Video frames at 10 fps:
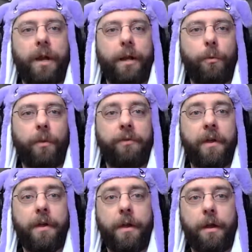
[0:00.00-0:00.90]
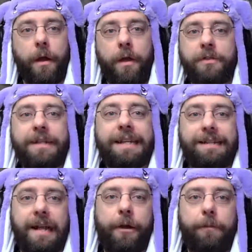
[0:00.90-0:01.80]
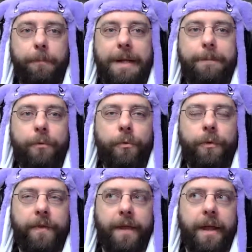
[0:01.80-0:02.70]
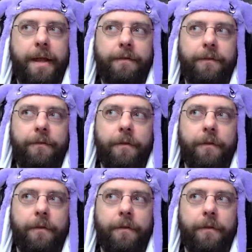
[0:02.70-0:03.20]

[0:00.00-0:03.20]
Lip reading: And it was hunting down people that,